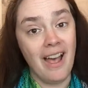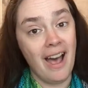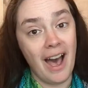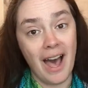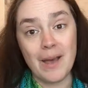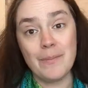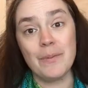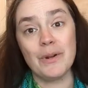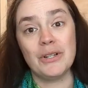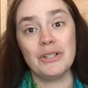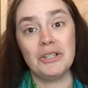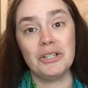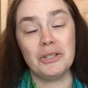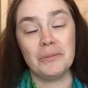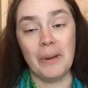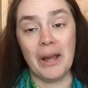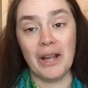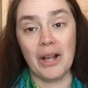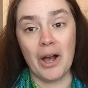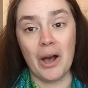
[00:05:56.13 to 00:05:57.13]
I purchased
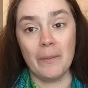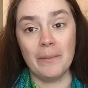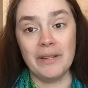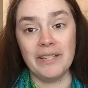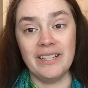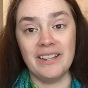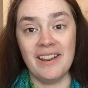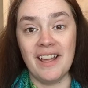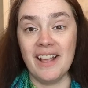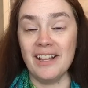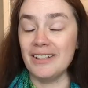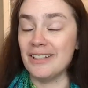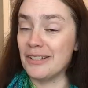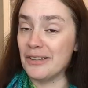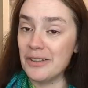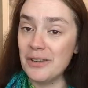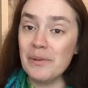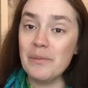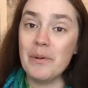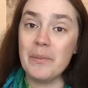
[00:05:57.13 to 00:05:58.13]
my copy today, so
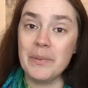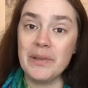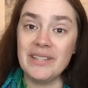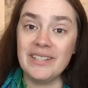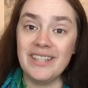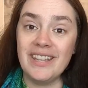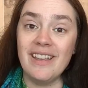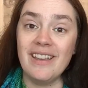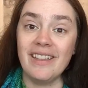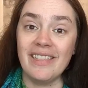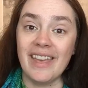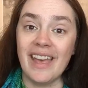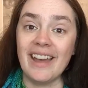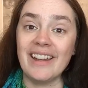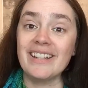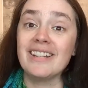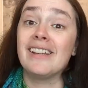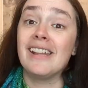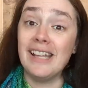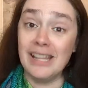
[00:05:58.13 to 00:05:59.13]
you will be seeing
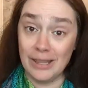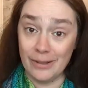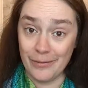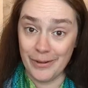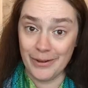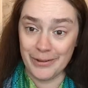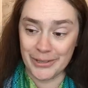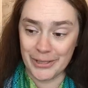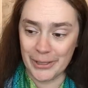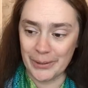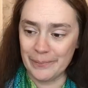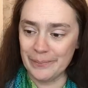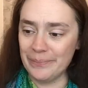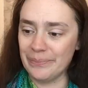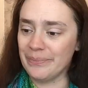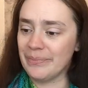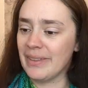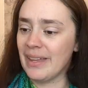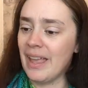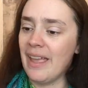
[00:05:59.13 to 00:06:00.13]
that in the future.
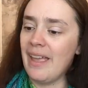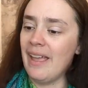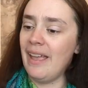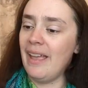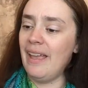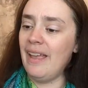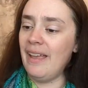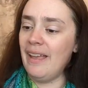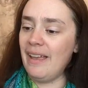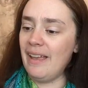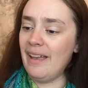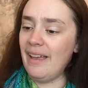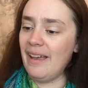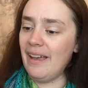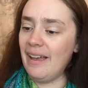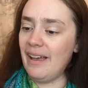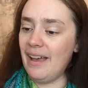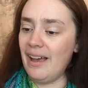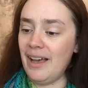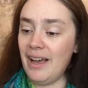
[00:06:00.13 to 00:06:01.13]

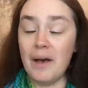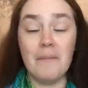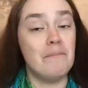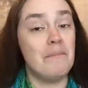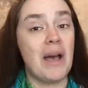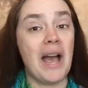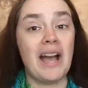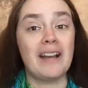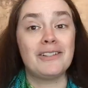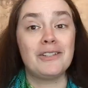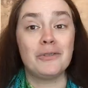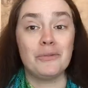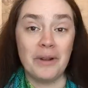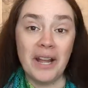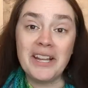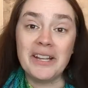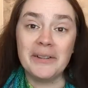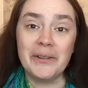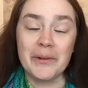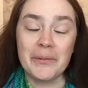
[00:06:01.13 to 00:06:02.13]
Back to
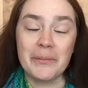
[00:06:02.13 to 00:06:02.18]
regular